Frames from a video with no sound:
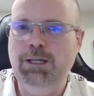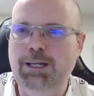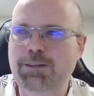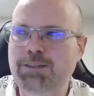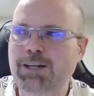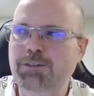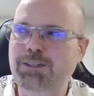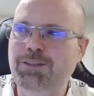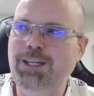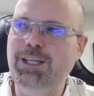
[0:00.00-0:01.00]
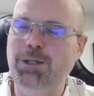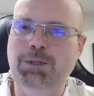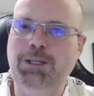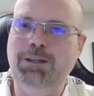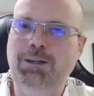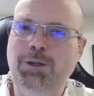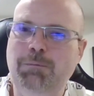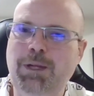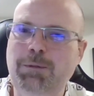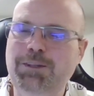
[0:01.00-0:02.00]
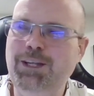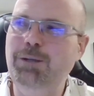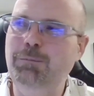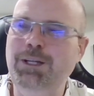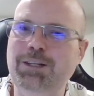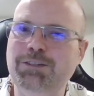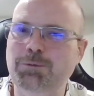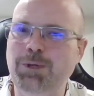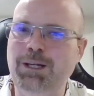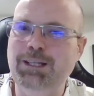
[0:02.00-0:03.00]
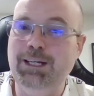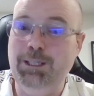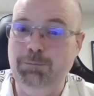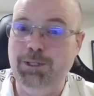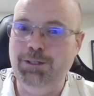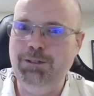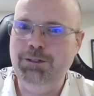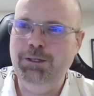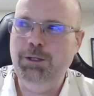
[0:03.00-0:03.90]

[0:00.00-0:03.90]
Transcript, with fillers: and it's actually taking me maybe 10 minutes to write that email